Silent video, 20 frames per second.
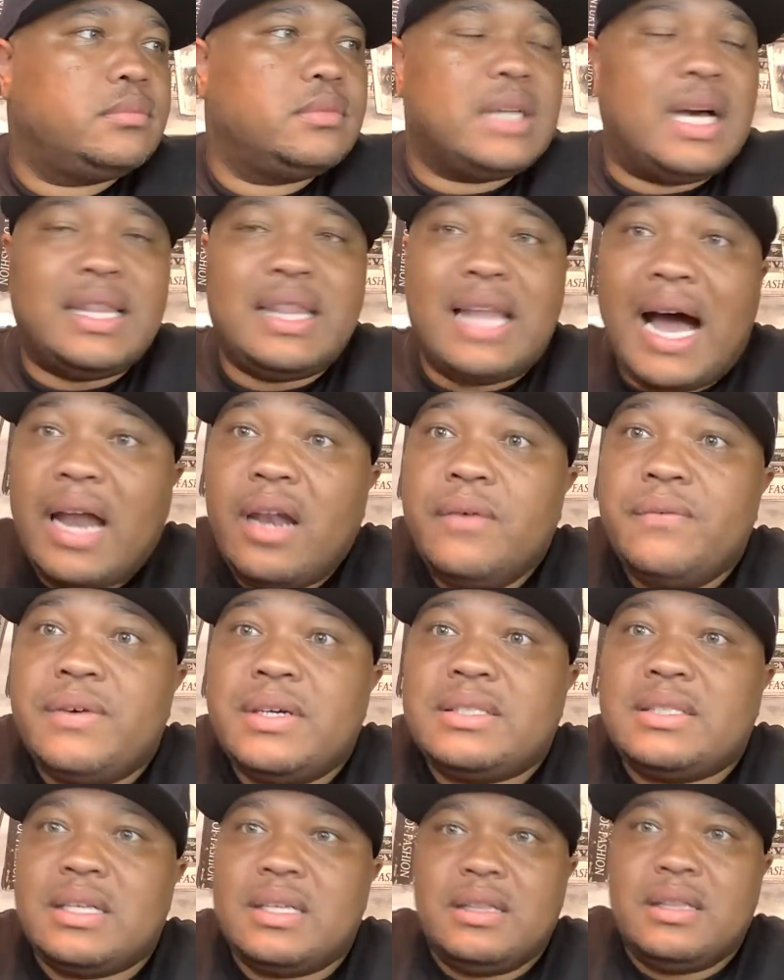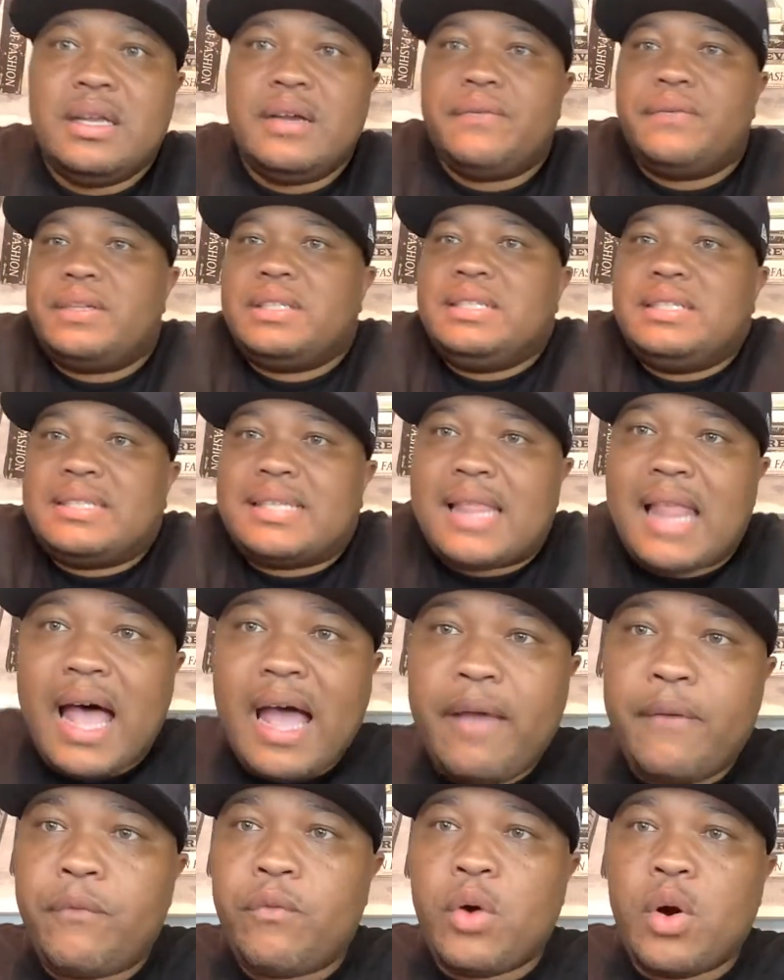a lot of us are living this
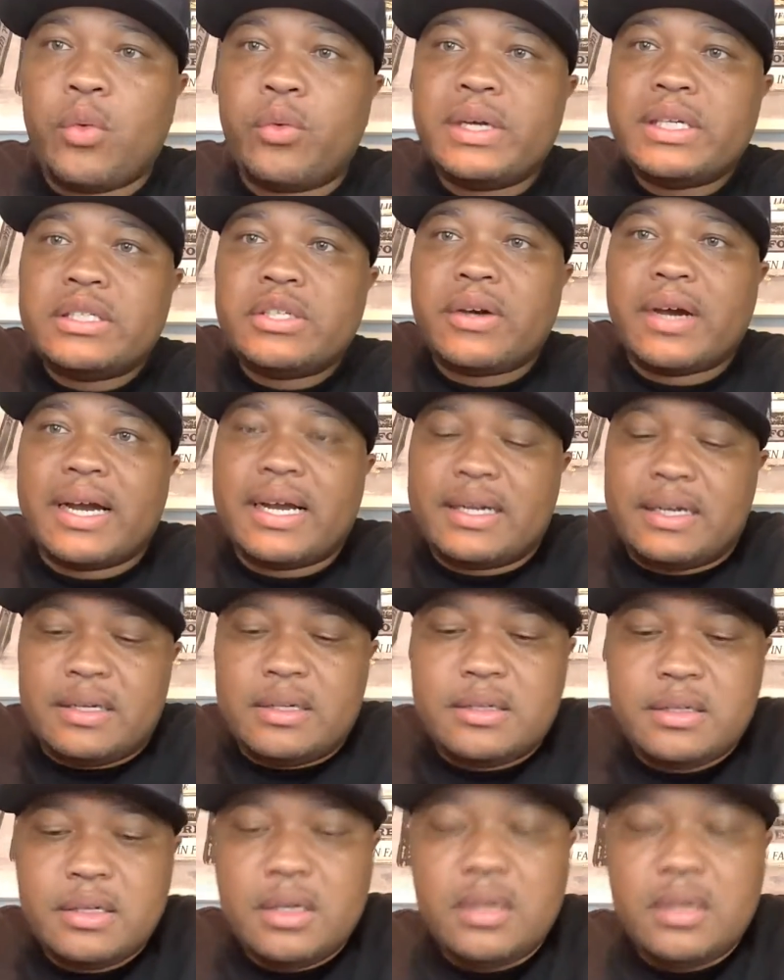life where we're trying to